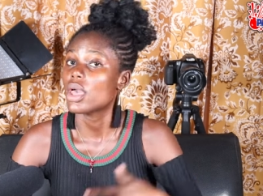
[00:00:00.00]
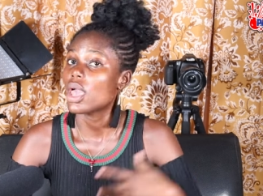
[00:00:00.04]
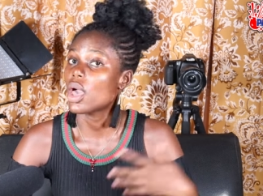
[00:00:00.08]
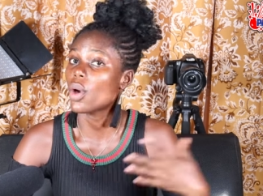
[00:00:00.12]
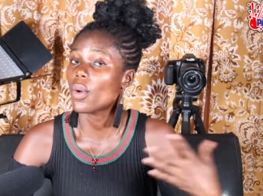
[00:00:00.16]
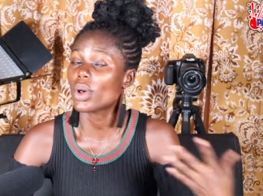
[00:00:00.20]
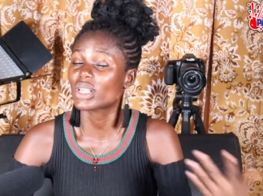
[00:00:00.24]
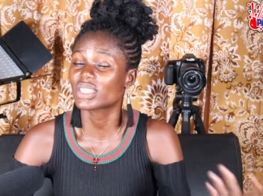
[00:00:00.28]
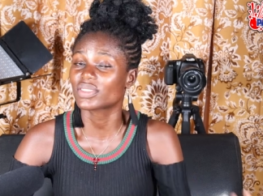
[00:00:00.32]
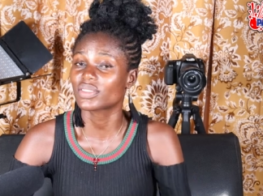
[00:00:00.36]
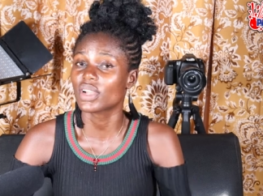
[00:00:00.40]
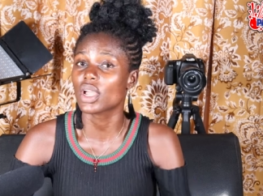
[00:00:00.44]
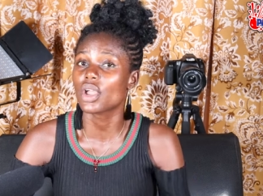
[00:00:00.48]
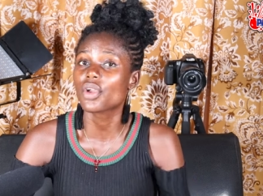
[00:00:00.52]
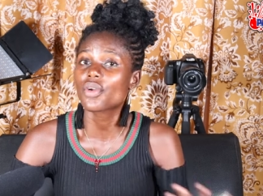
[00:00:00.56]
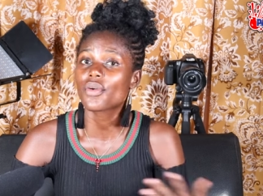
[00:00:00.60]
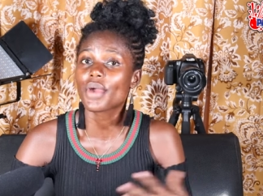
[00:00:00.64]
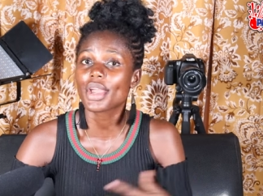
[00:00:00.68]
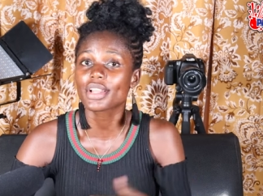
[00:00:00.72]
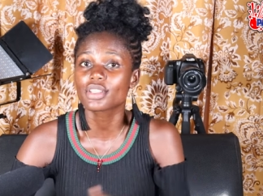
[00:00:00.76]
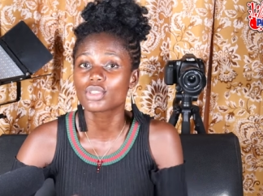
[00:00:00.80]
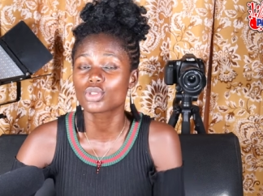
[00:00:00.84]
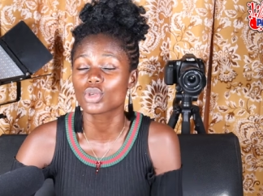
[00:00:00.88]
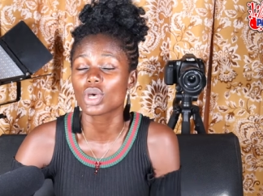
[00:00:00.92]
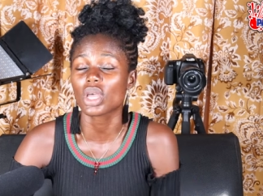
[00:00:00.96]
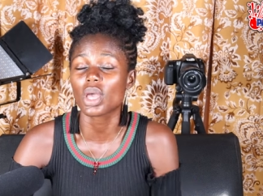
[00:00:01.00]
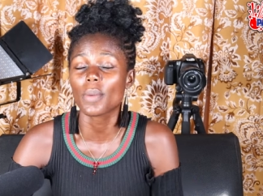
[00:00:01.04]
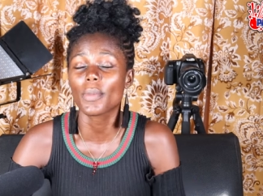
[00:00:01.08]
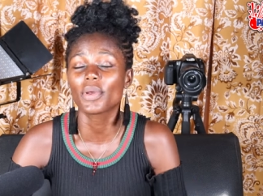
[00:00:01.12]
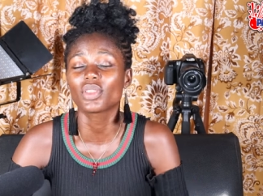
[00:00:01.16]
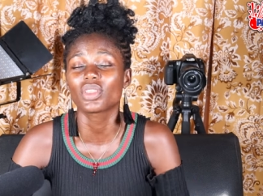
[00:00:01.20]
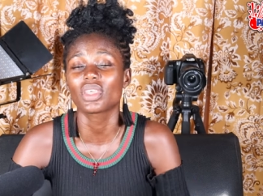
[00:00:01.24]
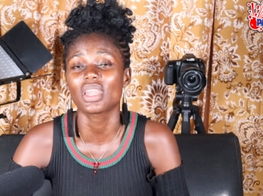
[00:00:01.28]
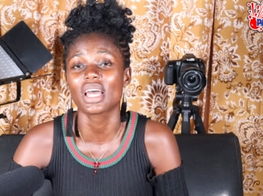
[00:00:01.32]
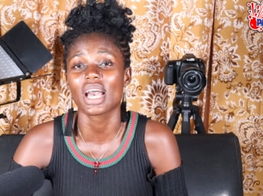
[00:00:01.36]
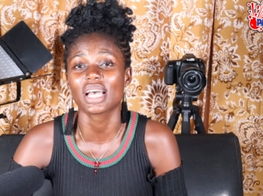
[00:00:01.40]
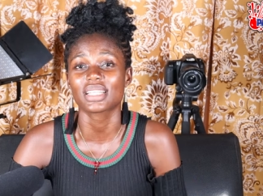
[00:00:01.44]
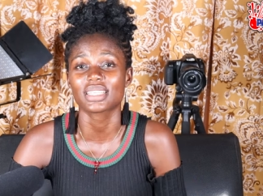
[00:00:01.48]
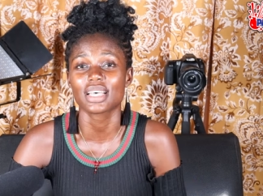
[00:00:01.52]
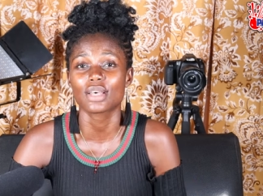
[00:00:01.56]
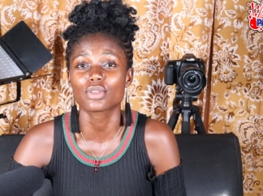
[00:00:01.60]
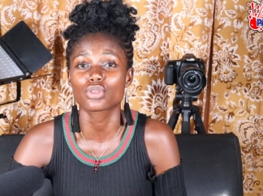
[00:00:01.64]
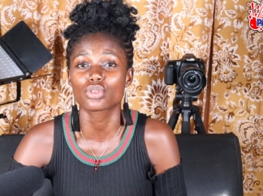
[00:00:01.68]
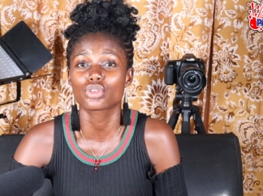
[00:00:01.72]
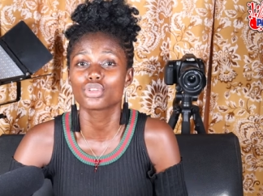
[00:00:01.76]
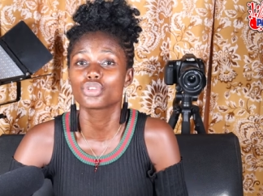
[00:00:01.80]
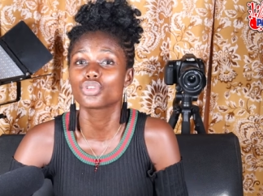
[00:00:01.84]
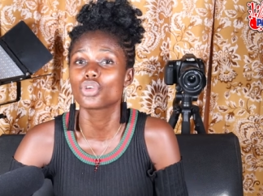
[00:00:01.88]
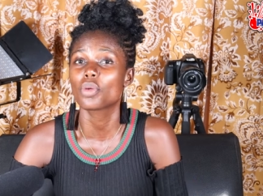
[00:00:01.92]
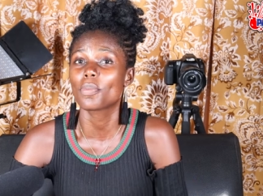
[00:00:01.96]
It was a very great song. You must have
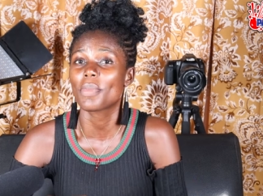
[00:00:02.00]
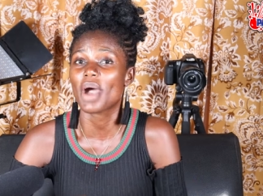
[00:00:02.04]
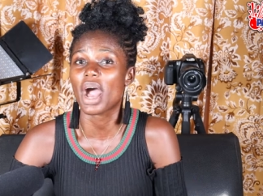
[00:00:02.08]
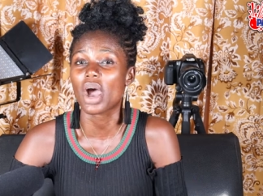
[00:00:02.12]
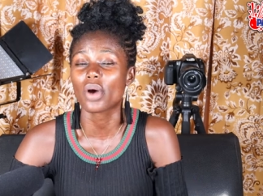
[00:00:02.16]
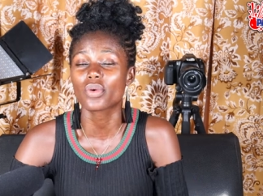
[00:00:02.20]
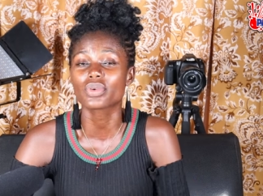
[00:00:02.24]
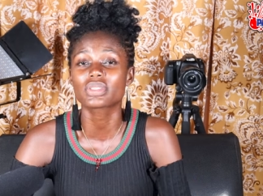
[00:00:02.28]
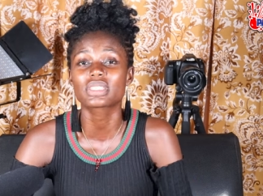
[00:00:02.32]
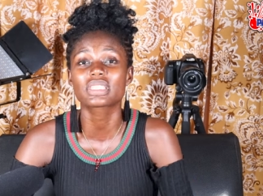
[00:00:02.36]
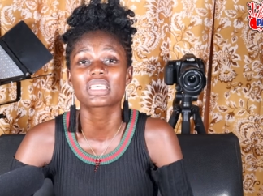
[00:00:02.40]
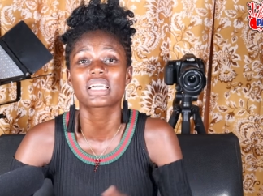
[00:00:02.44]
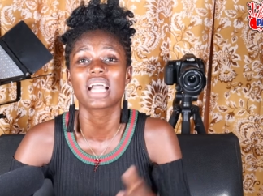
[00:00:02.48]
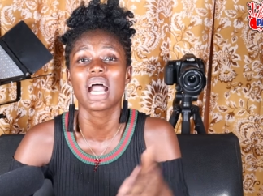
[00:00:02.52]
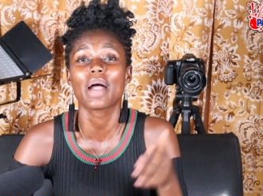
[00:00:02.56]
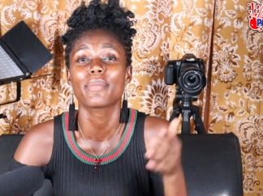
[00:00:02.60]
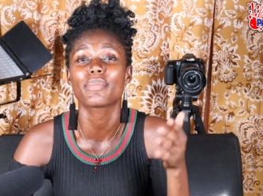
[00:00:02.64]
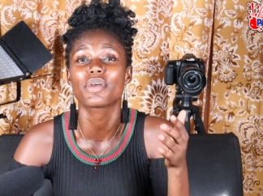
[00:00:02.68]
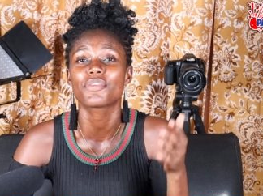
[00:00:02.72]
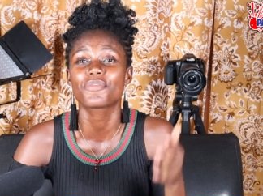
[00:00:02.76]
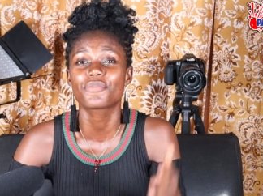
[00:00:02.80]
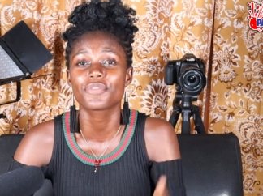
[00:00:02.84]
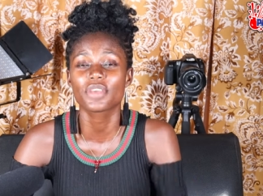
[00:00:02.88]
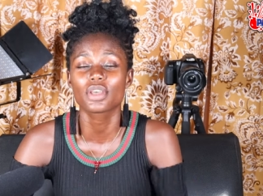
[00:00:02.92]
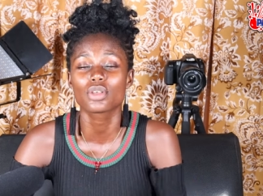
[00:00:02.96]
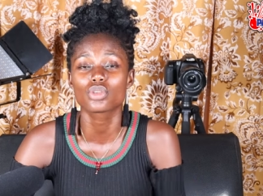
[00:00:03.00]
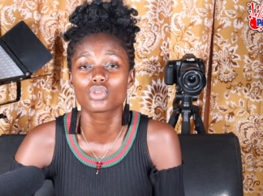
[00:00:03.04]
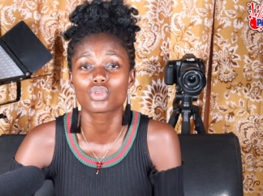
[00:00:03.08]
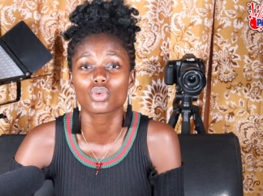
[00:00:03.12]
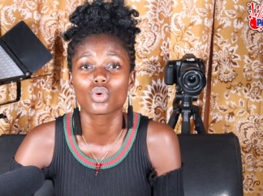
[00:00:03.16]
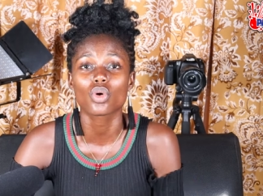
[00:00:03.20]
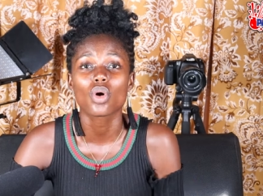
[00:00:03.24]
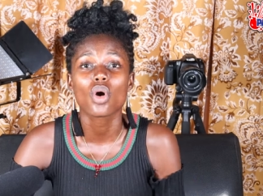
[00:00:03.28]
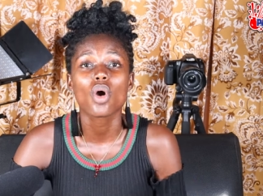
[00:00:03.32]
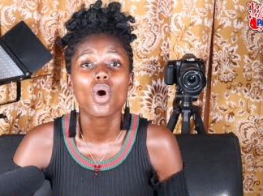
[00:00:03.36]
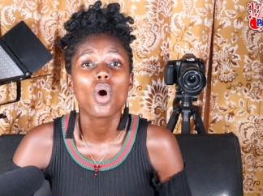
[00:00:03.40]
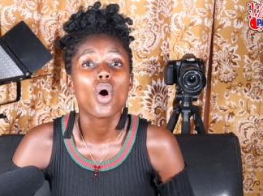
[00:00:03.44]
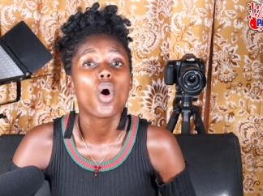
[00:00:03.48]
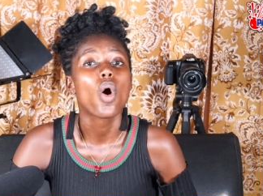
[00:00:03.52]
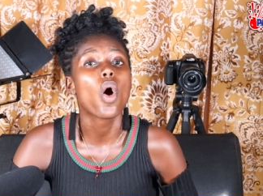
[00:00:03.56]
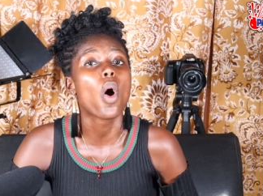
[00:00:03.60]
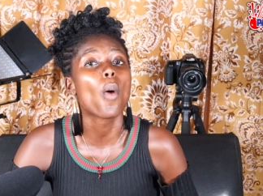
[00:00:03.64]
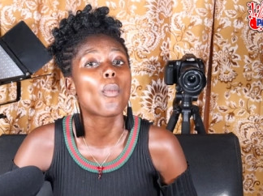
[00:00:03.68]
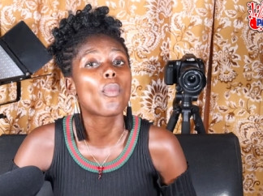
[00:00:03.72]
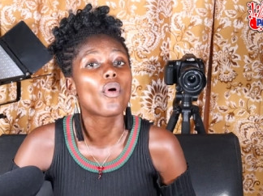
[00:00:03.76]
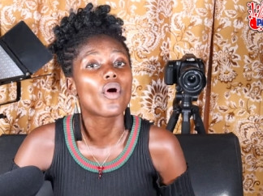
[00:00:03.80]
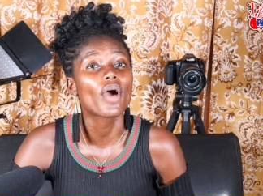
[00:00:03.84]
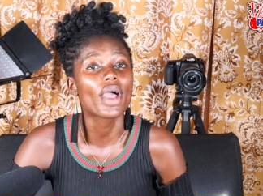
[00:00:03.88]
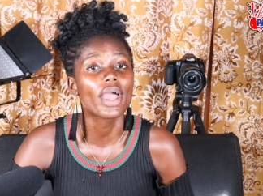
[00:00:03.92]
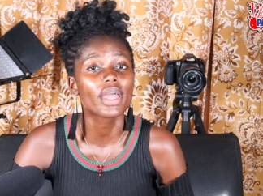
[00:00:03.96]
a song, you know, about Sika, the feeling so,
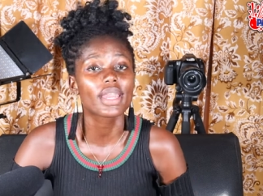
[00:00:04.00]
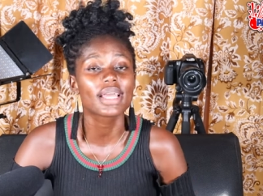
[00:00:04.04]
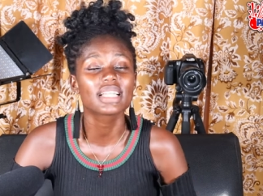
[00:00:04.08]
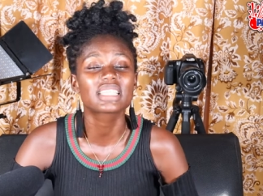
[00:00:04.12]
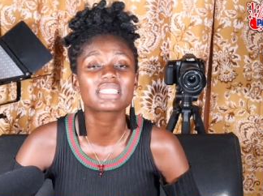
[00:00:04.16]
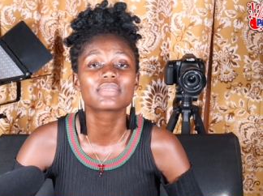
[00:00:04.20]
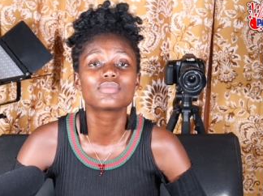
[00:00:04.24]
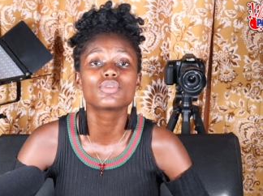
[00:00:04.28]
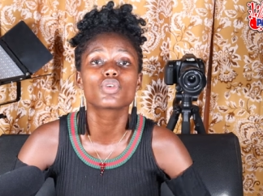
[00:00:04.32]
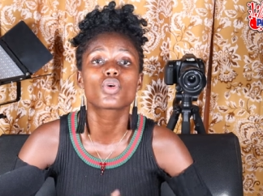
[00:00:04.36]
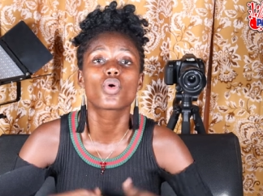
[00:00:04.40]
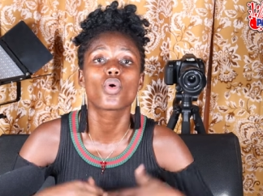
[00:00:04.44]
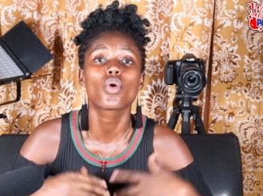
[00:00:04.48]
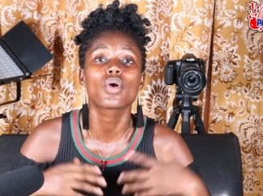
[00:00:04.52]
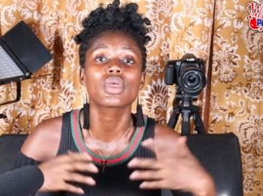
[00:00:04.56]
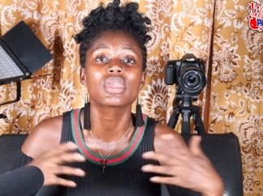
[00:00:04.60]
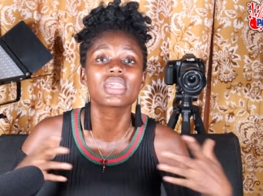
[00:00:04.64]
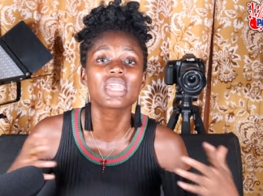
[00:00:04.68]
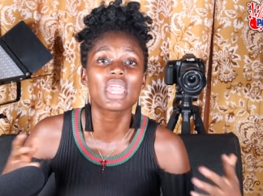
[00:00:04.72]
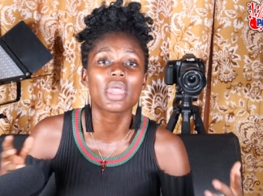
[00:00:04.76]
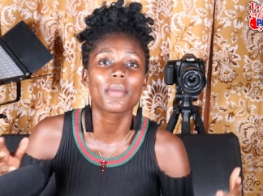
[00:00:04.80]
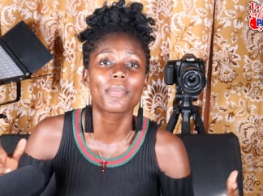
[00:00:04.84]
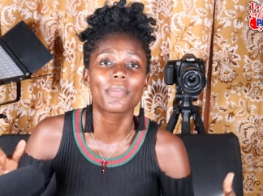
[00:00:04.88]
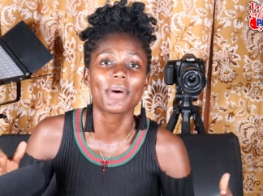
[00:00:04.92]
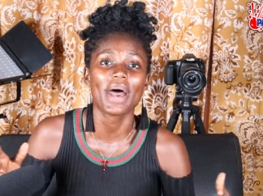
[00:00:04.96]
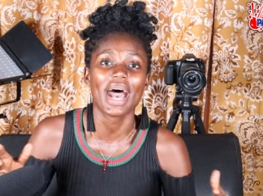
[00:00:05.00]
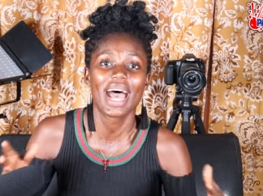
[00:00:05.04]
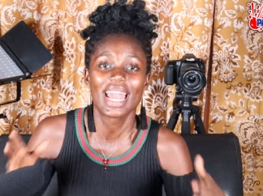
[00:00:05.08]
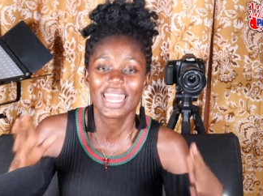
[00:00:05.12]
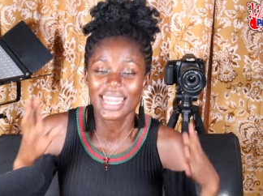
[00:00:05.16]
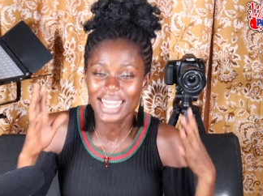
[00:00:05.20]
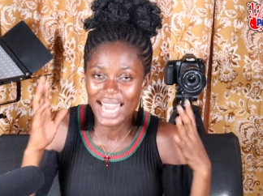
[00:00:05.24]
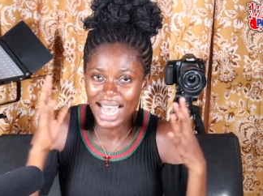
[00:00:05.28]
oh boy, and it's me, go ye, pa.